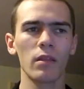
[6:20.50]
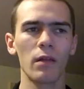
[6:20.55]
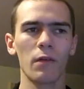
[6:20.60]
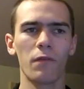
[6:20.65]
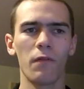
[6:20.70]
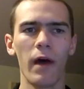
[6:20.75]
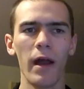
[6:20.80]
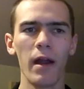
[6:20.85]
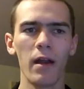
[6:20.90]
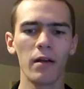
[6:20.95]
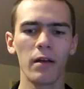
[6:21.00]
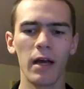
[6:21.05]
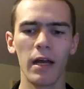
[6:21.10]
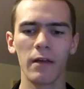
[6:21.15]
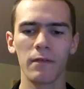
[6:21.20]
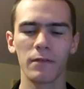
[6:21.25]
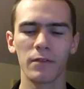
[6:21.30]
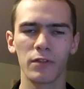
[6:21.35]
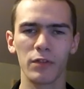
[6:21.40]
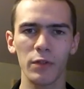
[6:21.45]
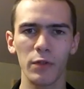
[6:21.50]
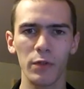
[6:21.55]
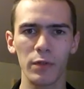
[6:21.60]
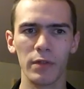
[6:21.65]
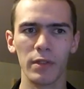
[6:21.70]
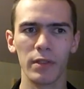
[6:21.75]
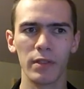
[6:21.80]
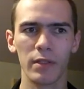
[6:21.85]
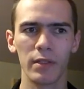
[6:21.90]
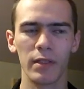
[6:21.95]
The Fire Knife
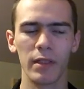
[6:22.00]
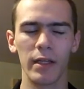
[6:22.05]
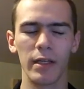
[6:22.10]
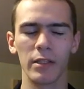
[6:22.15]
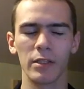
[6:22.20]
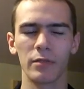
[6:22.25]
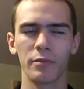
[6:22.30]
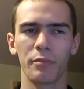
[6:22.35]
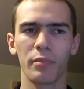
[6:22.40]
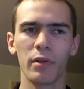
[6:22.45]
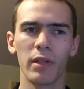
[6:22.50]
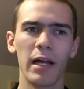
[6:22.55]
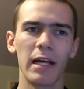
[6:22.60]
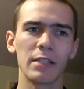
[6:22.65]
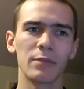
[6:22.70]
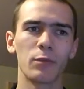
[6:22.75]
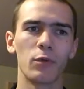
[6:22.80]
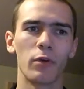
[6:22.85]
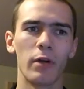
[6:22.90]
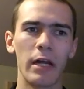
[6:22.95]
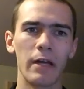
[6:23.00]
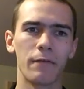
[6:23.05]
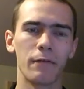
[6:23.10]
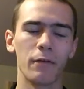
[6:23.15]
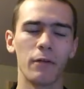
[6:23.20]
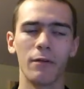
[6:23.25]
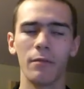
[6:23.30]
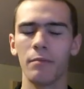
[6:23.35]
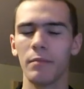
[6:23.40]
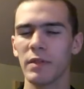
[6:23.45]
suit is plasma
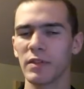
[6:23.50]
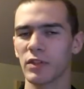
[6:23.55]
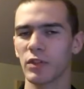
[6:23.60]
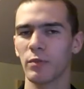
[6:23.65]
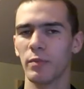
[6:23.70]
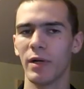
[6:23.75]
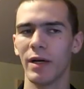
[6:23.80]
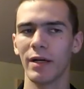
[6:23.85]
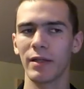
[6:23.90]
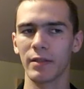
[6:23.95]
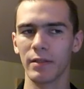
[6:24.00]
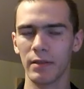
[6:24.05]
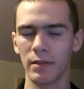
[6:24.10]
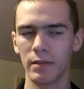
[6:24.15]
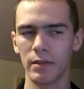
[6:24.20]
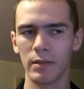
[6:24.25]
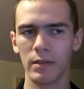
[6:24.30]
rifle missile pod.